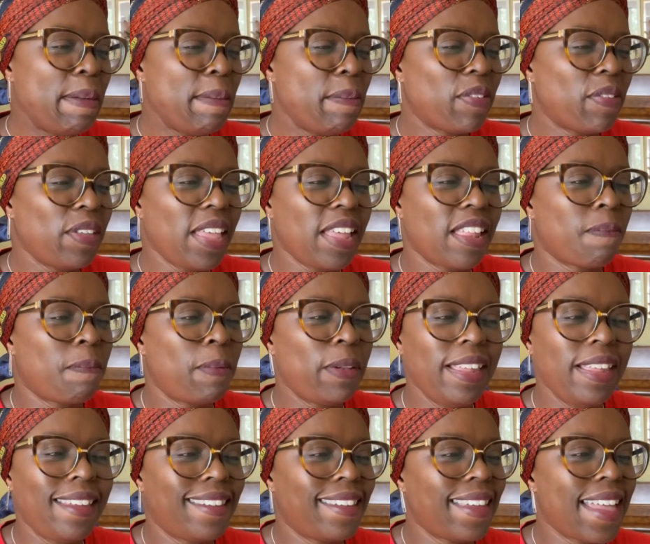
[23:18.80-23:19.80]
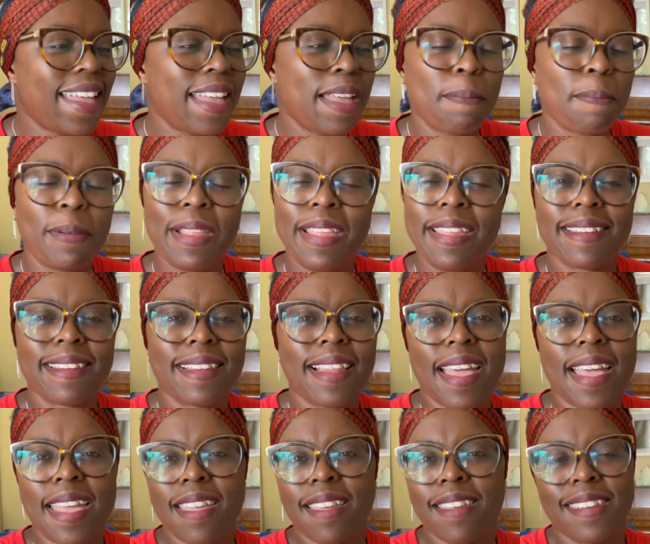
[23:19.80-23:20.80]
So yes, please share, please
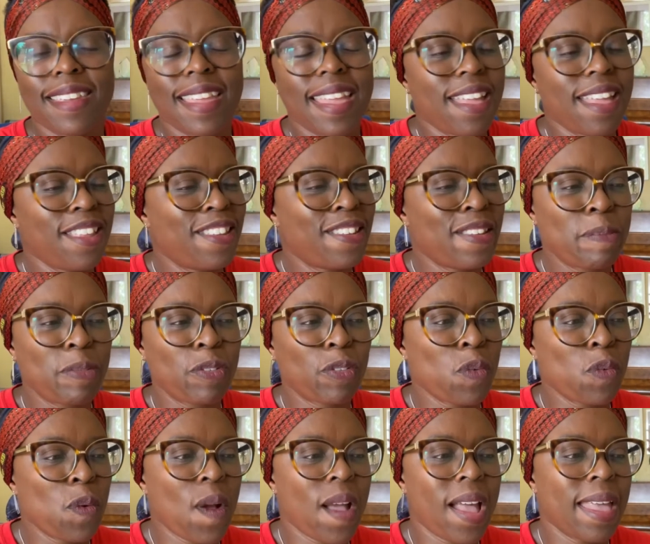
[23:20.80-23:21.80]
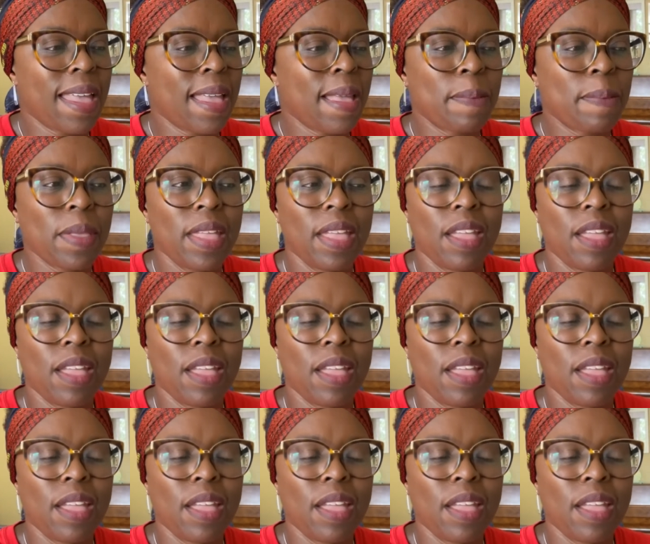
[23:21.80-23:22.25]
like, share, subscribe.